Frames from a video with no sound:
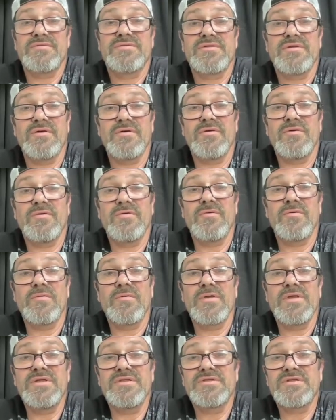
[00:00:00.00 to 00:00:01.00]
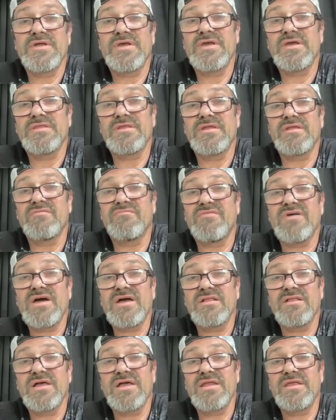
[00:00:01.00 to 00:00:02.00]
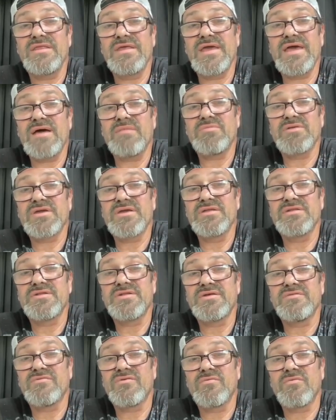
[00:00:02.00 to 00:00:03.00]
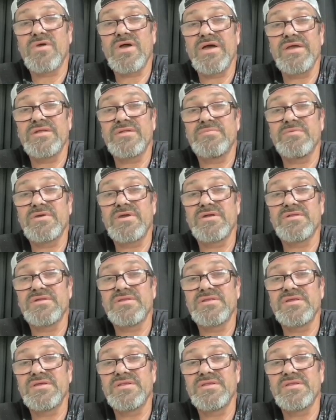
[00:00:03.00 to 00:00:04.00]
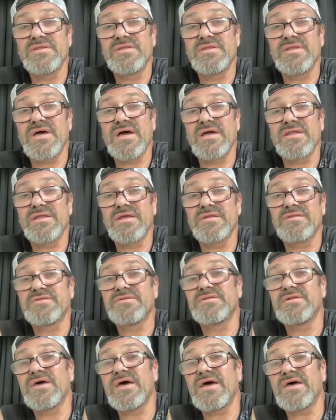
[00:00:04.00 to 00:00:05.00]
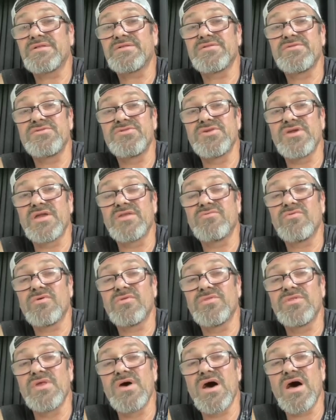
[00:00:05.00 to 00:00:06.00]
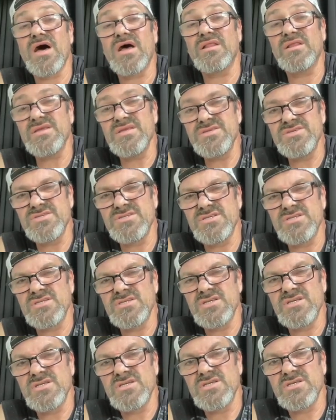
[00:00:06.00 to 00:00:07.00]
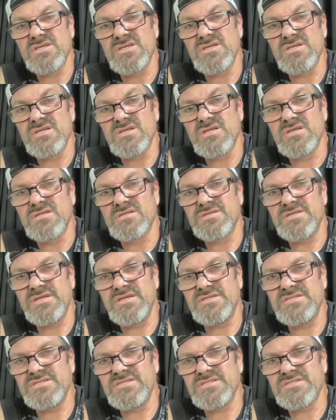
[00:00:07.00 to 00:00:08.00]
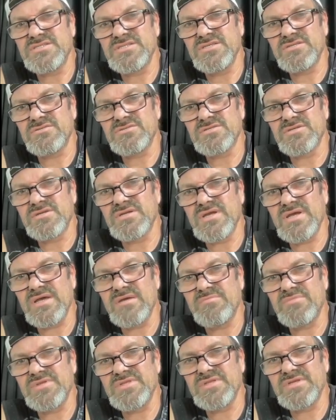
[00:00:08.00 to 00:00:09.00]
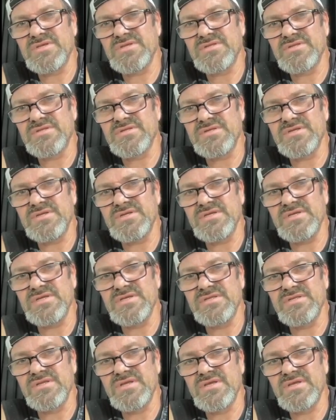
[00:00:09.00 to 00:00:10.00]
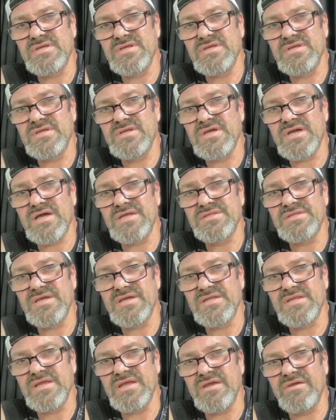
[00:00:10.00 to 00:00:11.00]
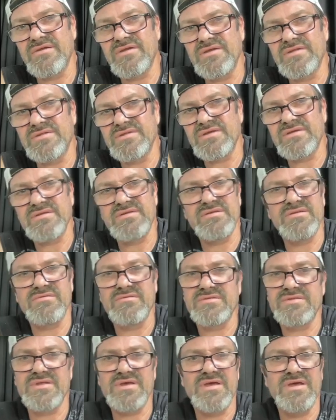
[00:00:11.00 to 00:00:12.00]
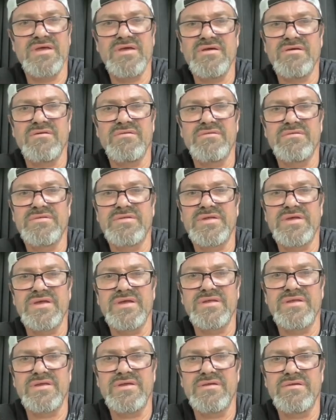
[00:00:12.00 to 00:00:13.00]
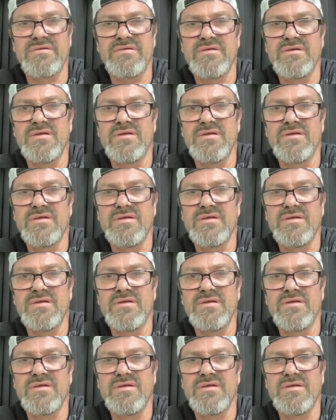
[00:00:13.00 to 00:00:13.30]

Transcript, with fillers: so he's saying that it violated the applicant's civil rights because it didn't not assess general knowledge, teaching skills, or competency in content areas. I don't even know what the hell they're saying here.